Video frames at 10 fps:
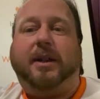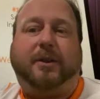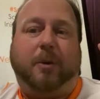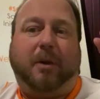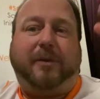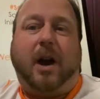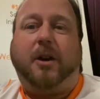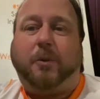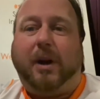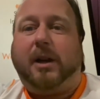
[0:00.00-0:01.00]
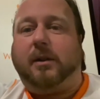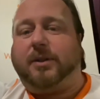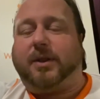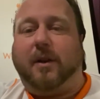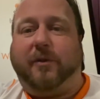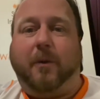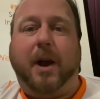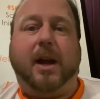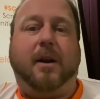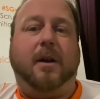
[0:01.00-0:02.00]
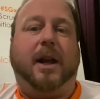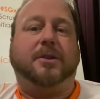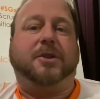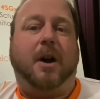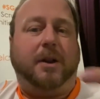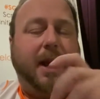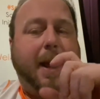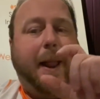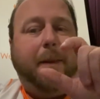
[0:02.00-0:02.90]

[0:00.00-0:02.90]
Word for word: in terms of hardware, software, and so on.